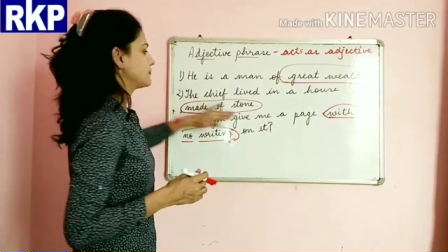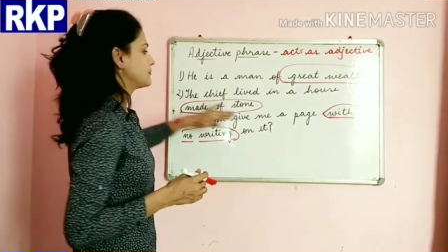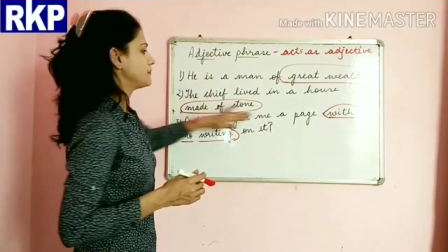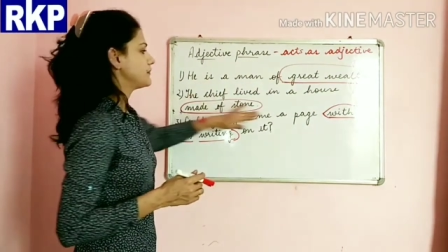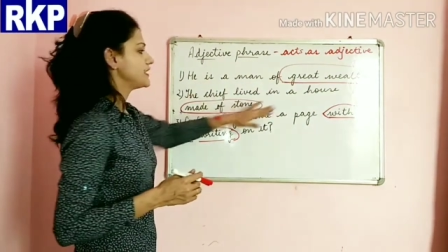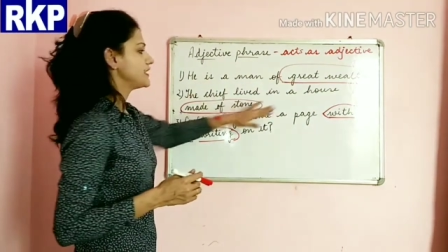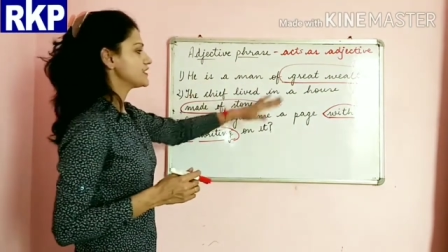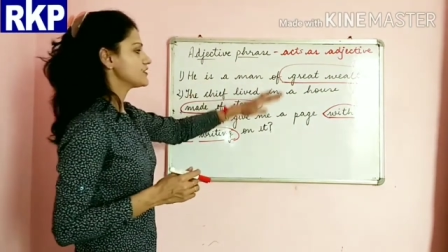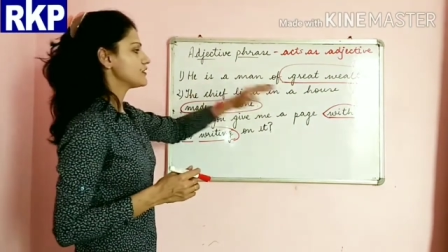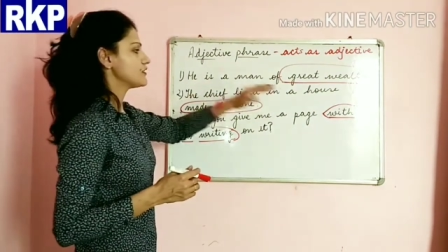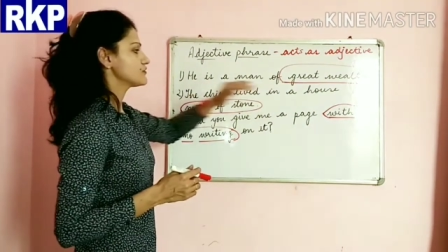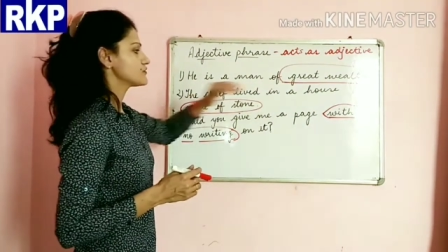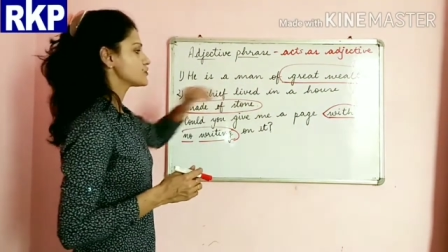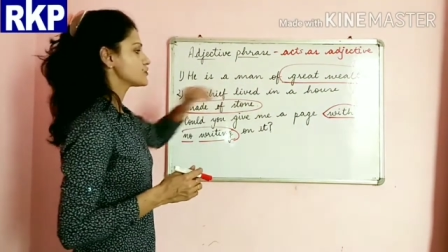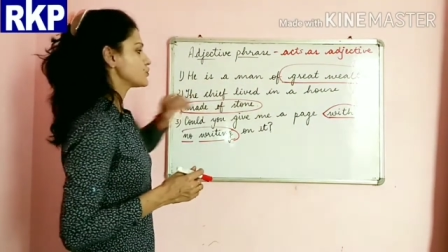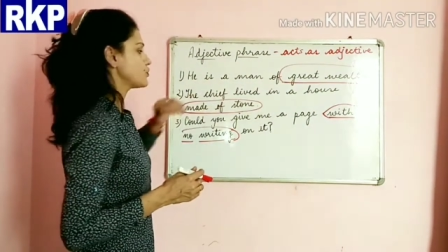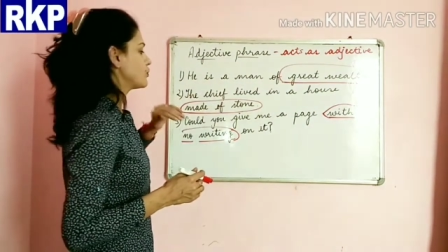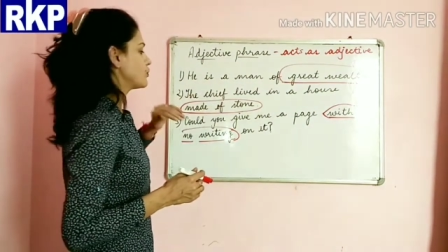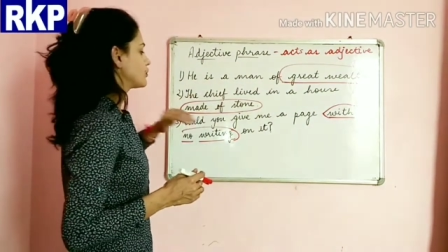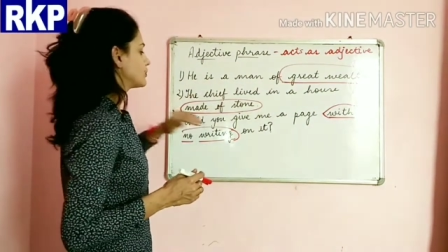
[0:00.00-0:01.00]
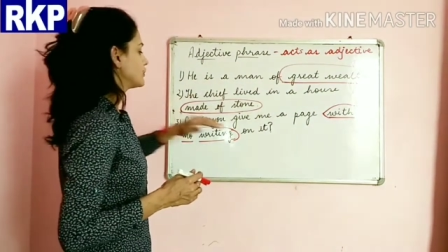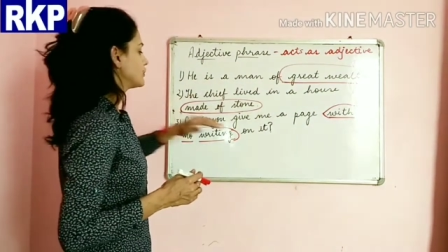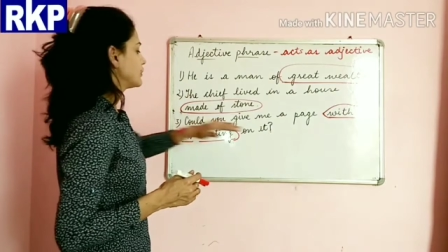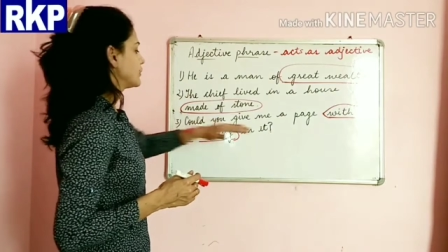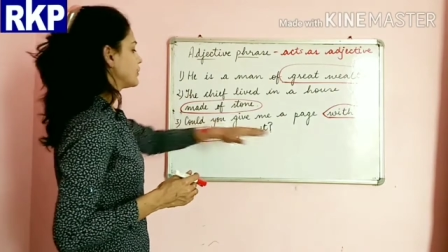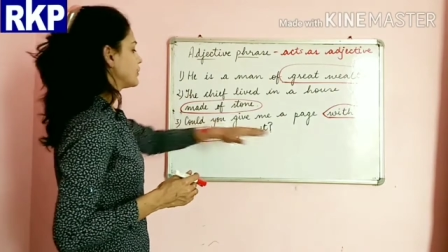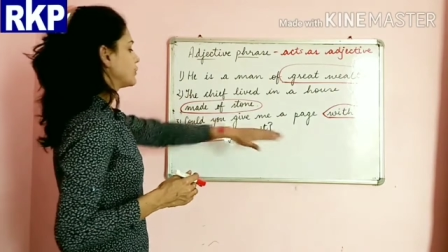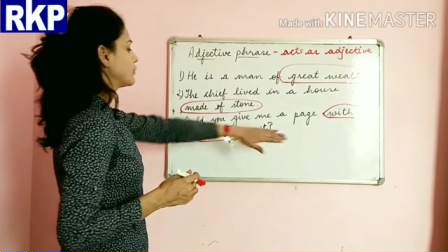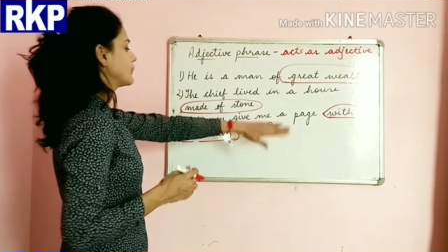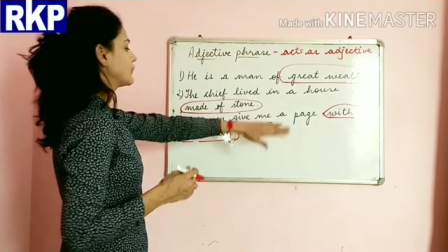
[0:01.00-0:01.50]
made of stone,
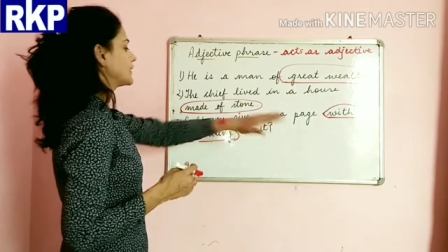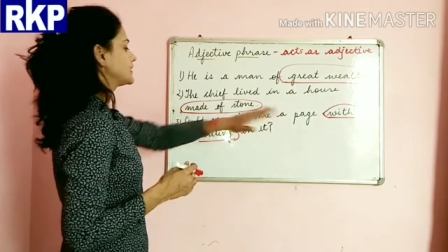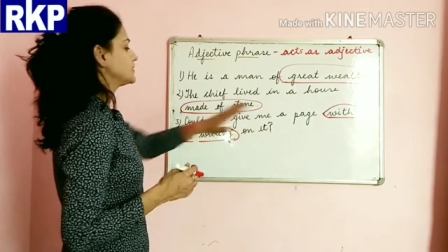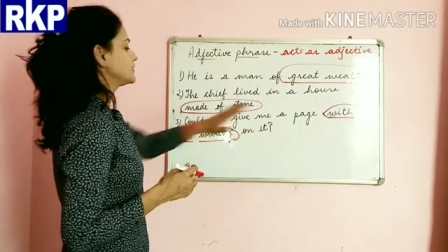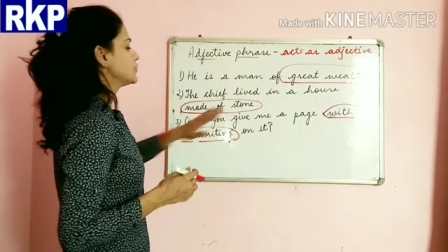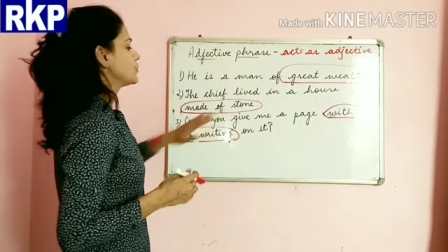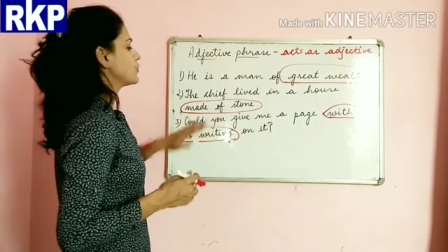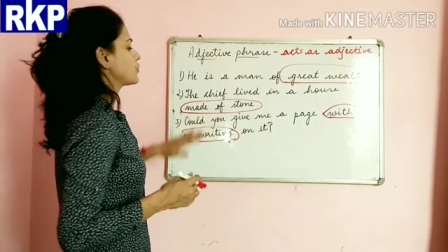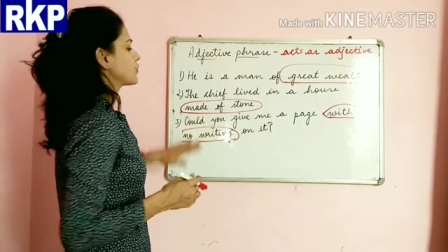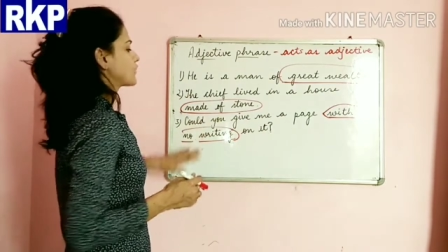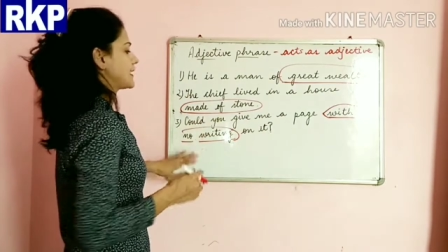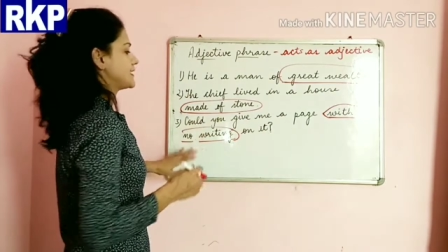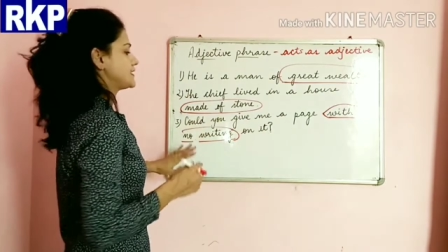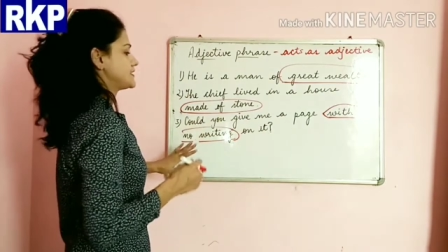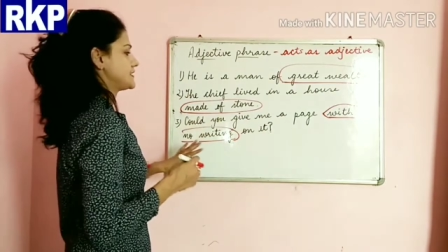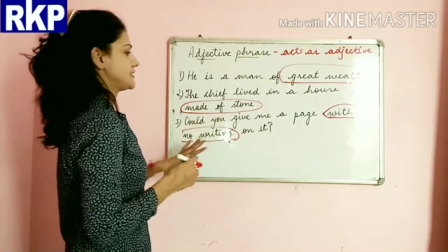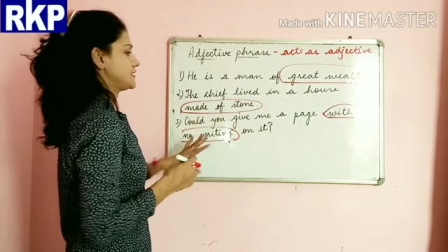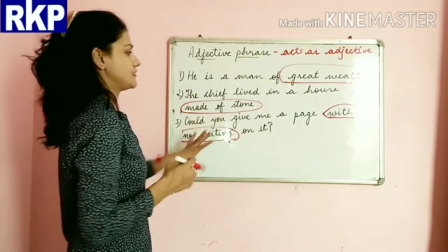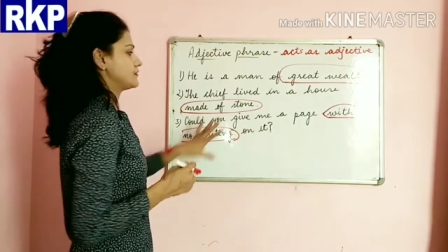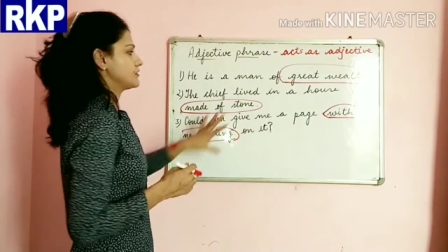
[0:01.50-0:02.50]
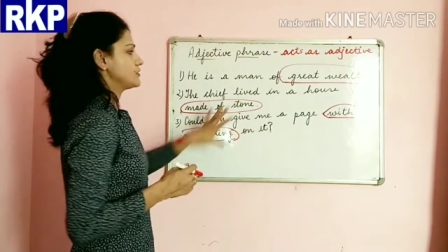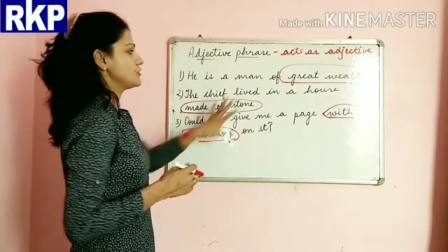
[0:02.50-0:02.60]
with no writing.